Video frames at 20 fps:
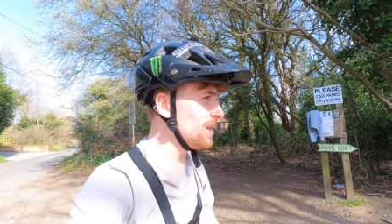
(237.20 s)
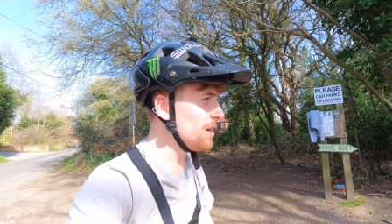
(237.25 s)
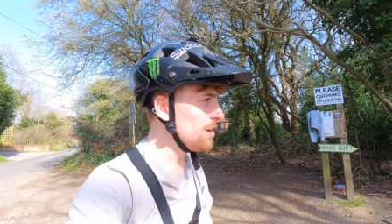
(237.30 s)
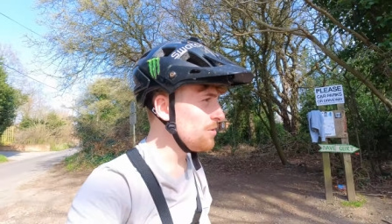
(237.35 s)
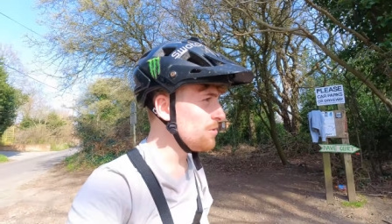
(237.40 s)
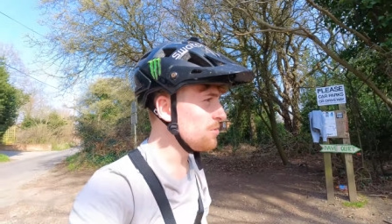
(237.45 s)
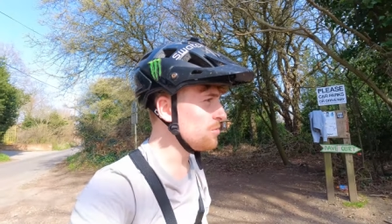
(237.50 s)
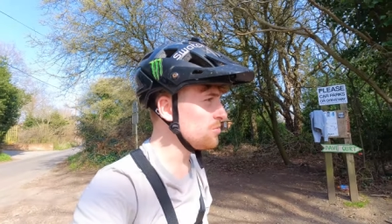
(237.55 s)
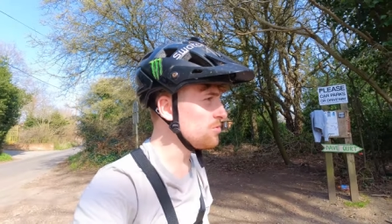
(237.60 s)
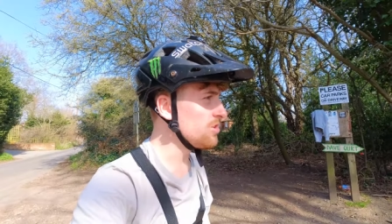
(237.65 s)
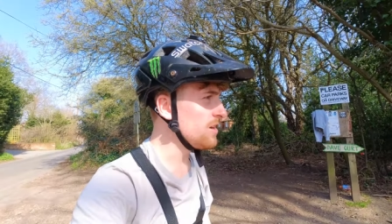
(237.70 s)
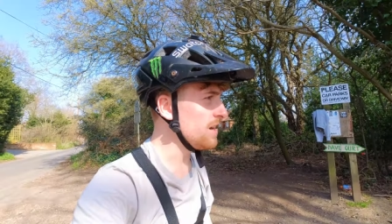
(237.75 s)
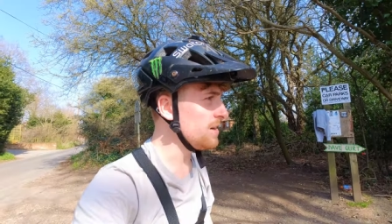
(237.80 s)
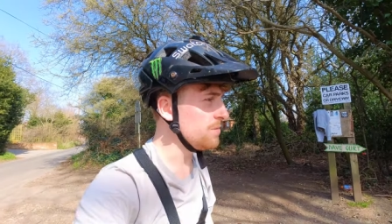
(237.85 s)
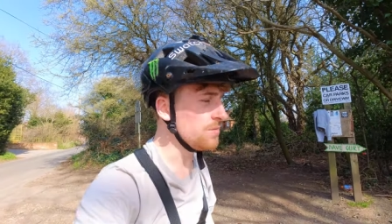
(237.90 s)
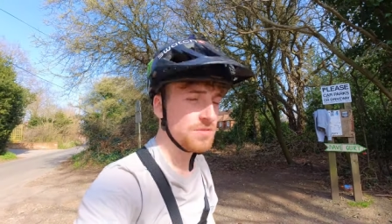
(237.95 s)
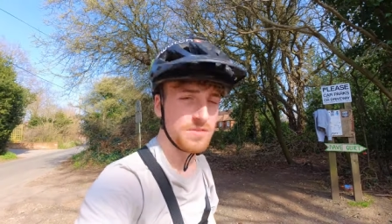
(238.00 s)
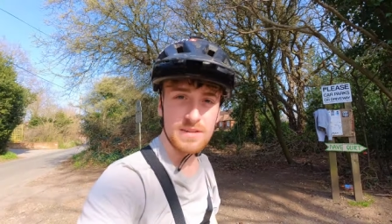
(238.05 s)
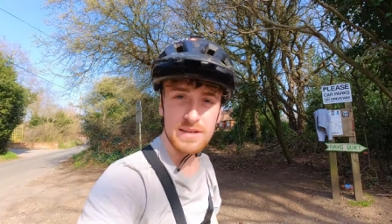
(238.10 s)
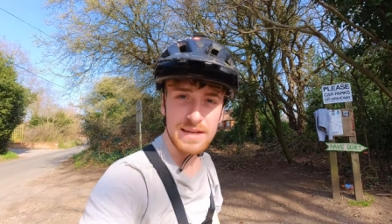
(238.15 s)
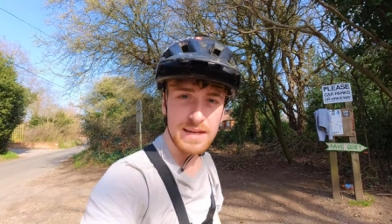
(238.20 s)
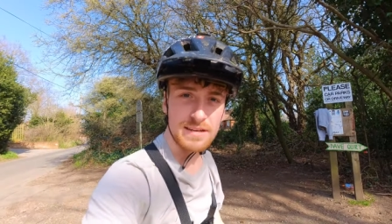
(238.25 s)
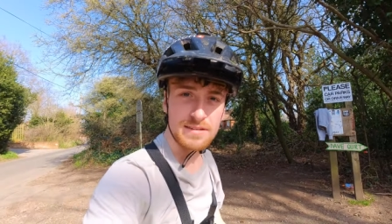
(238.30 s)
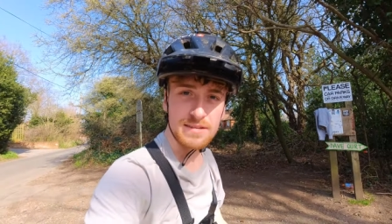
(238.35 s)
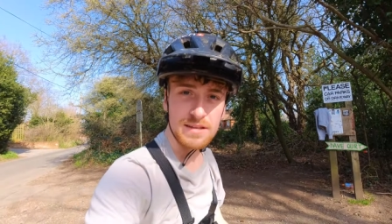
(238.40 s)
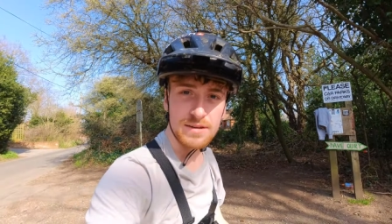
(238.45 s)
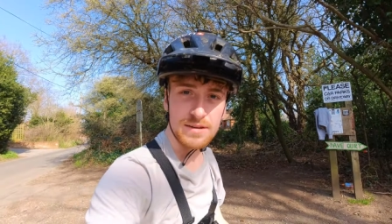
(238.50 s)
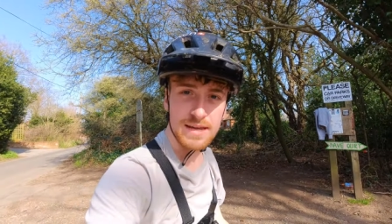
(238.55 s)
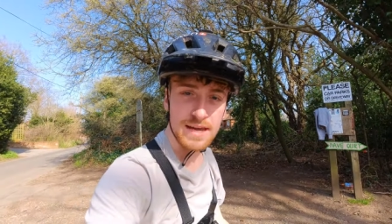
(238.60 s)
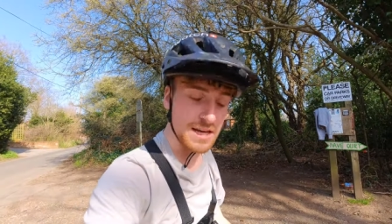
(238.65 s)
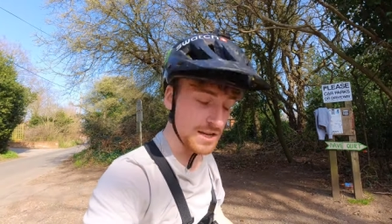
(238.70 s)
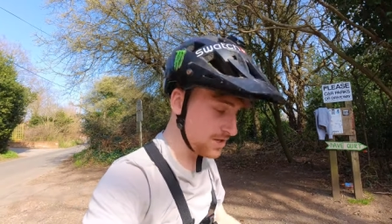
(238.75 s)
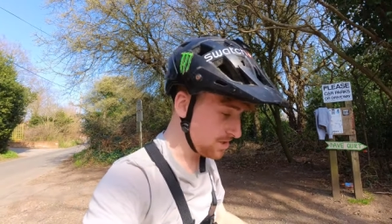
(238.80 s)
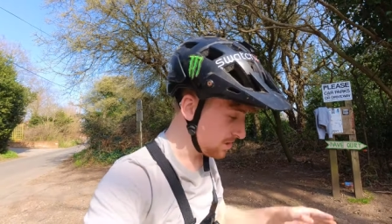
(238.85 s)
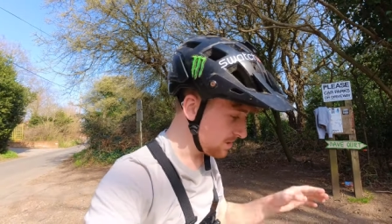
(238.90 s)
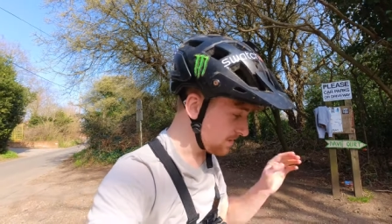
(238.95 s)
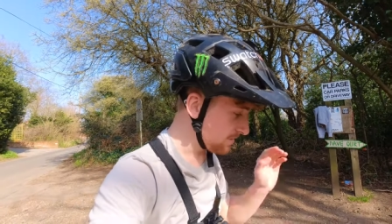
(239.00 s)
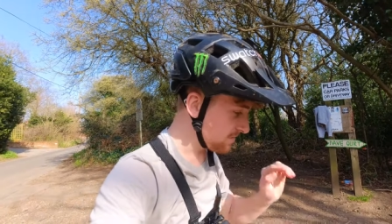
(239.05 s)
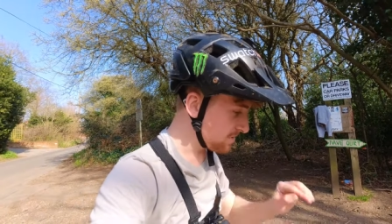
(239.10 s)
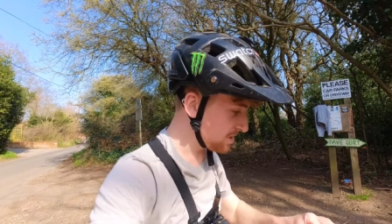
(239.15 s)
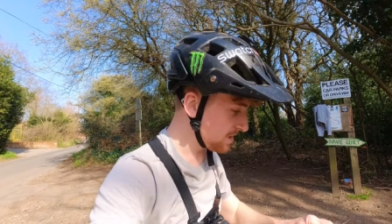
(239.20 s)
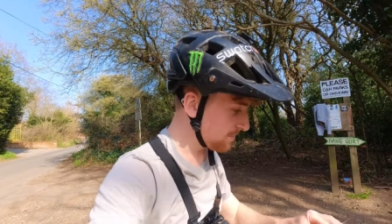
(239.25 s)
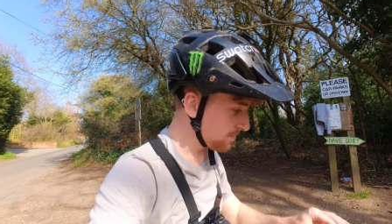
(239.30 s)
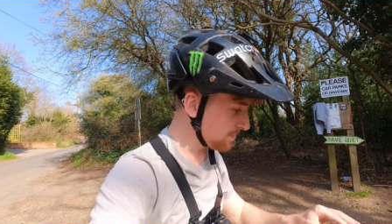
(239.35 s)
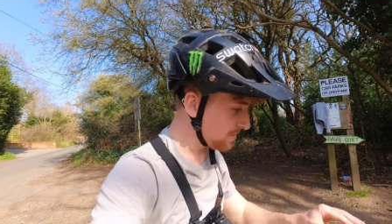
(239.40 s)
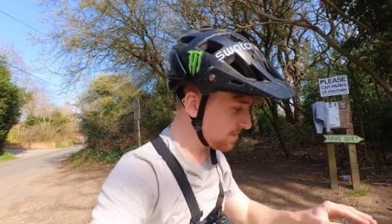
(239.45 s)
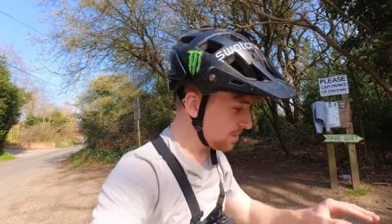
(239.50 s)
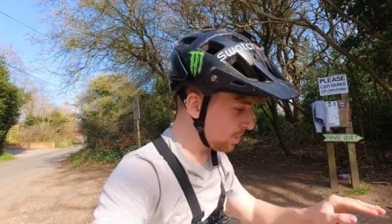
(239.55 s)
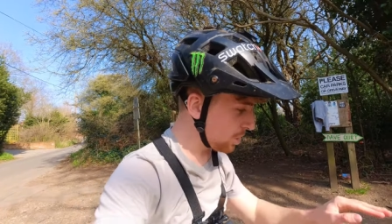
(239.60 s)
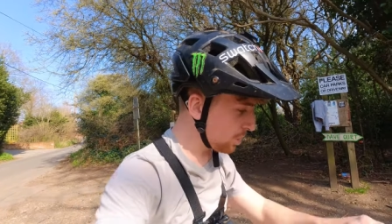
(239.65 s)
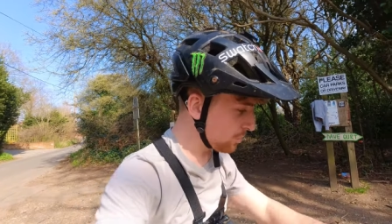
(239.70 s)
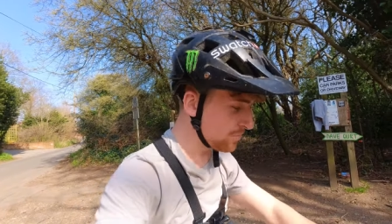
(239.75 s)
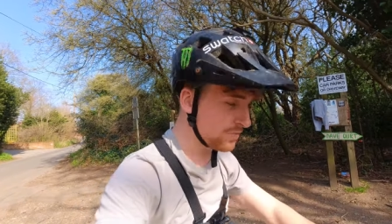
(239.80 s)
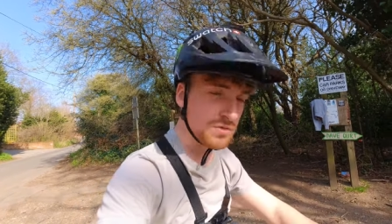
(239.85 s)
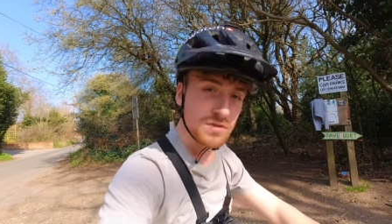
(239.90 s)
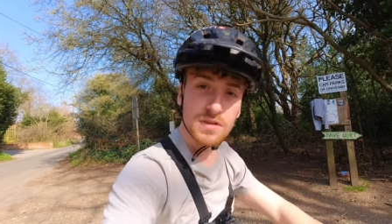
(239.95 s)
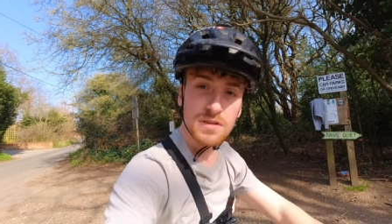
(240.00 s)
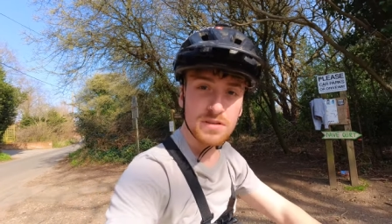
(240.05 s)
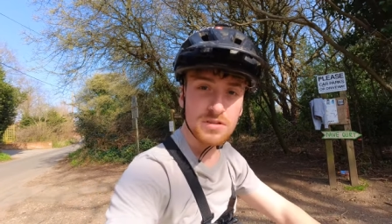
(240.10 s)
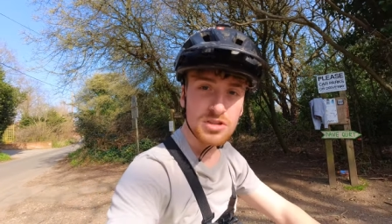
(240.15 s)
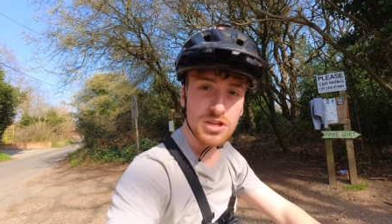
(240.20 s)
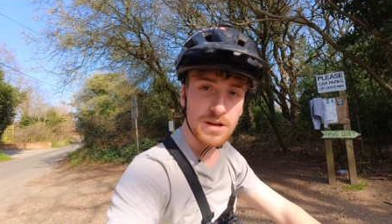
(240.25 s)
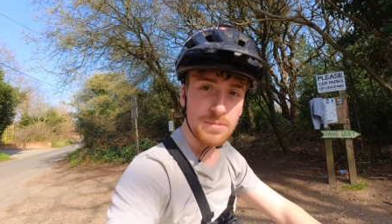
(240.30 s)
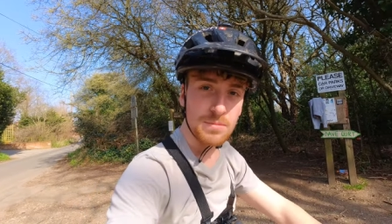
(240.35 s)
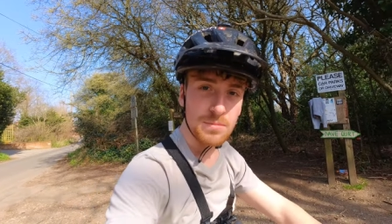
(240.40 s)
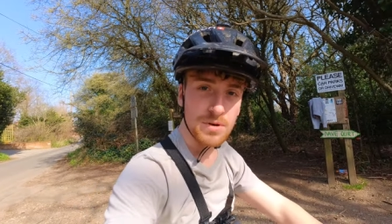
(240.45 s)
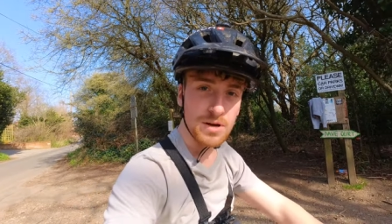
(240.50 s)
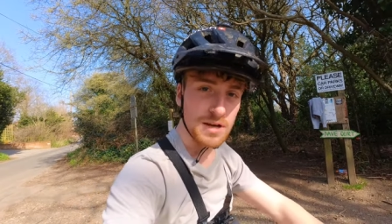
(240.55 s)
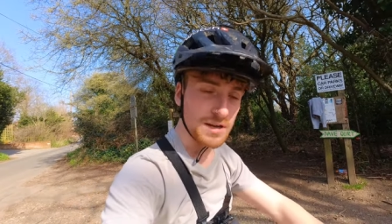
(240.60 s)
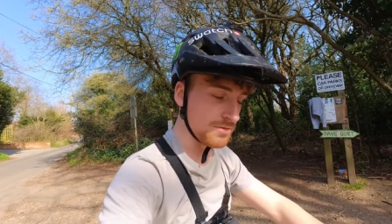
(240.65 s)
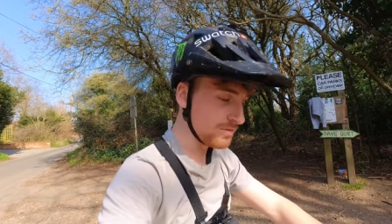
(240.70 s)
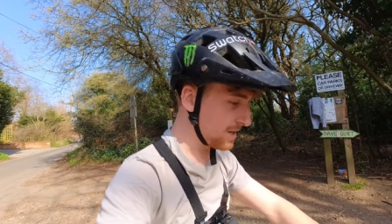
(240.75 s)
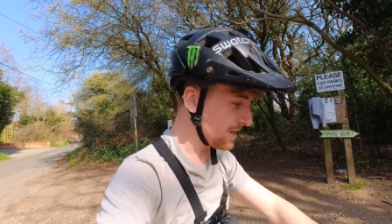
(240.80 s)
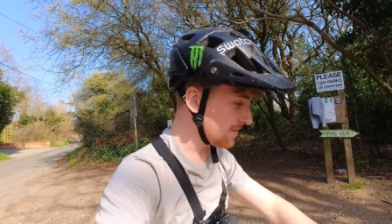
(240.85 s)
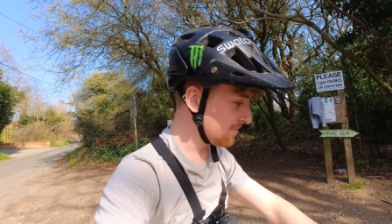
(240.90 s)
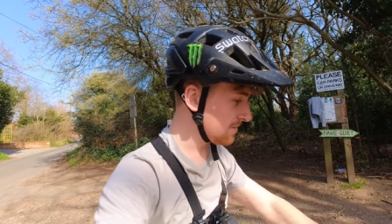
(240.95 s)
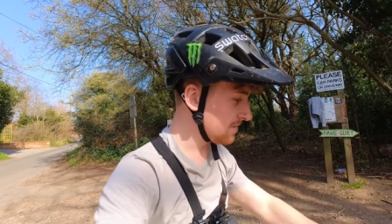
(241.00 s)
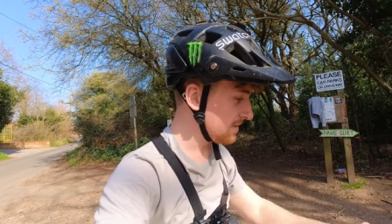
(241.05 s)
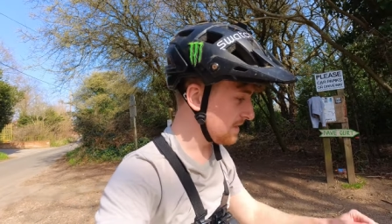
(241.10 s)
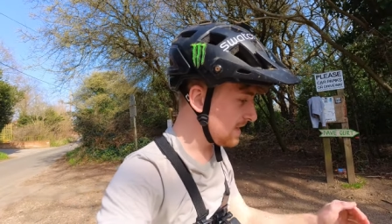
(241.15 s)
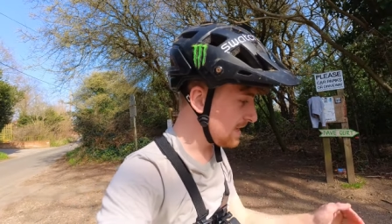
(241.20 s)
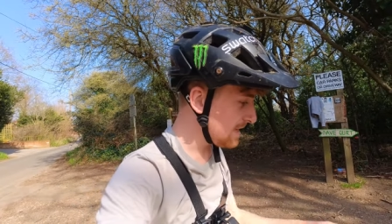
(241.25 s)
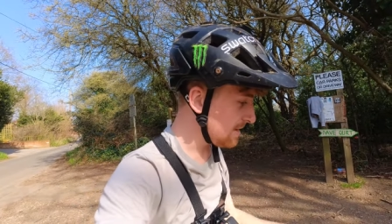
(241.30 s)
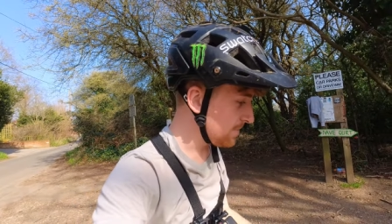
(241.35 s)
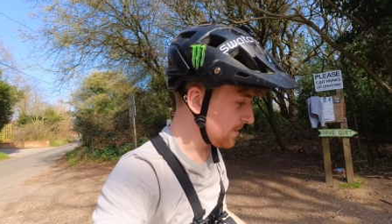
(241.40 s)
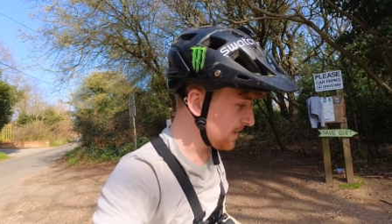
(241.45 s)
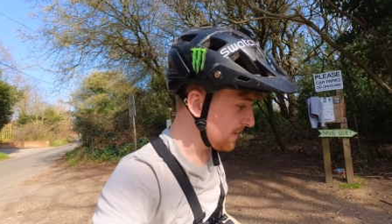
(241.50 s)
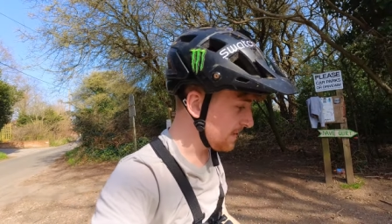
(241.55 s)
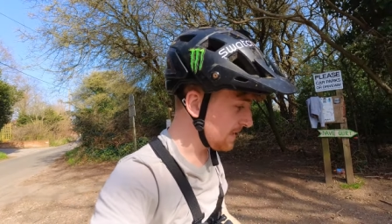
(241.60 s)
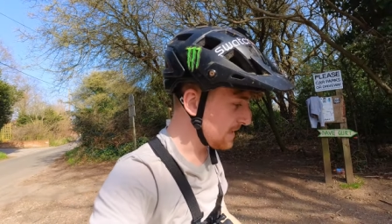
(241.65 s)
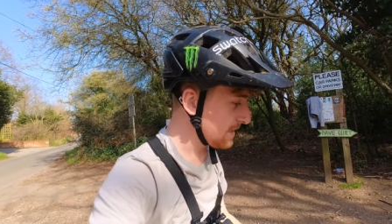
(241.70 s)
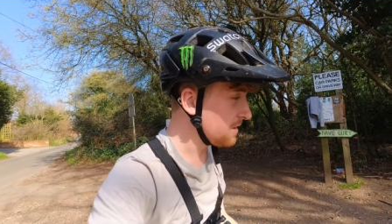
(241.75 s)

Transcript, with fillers: local trails to the next location. I've jumped onto the jump bike rather than the e-bike